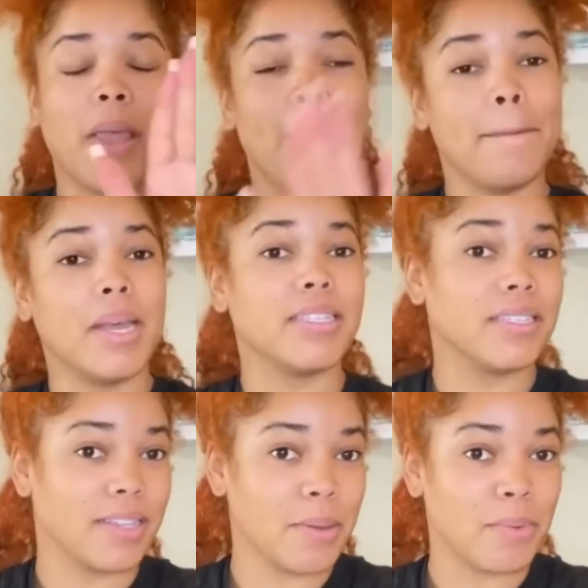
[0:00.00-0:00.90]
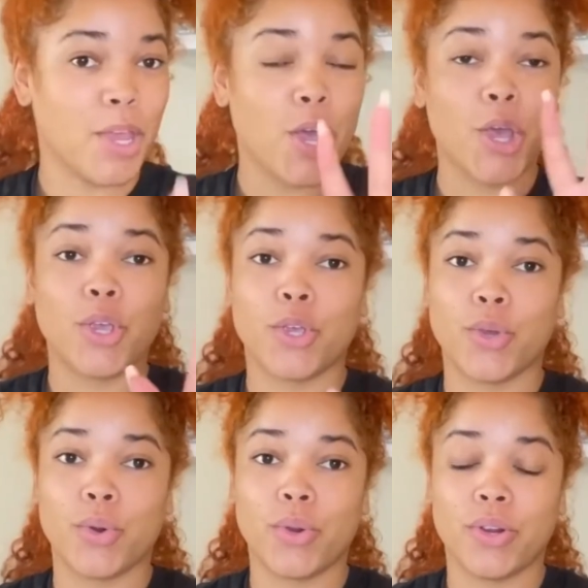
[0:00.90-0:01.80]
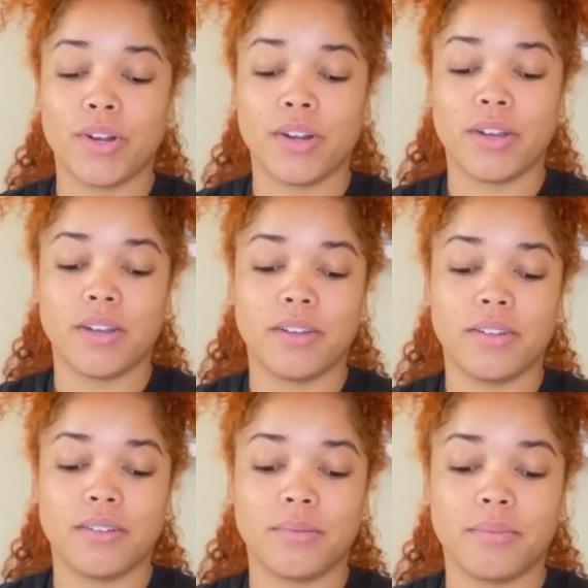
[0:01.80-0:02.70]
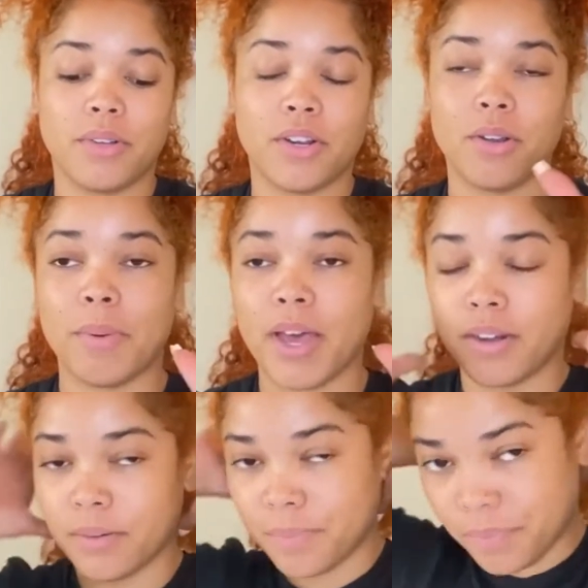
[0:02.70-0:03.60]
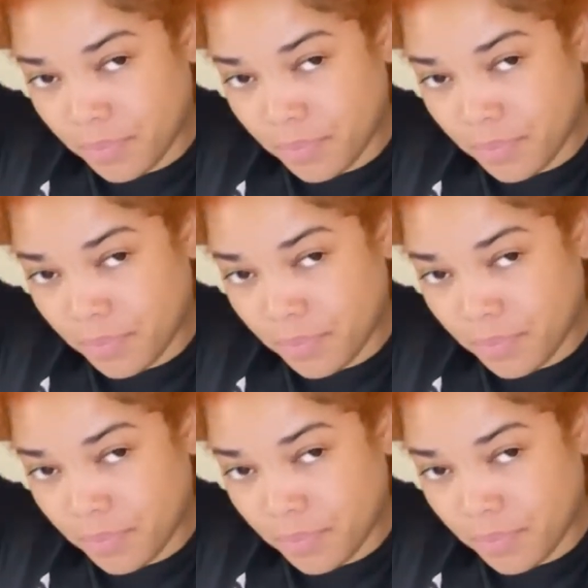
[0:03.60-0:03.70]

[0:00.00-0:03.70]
Messes up your curl pattern,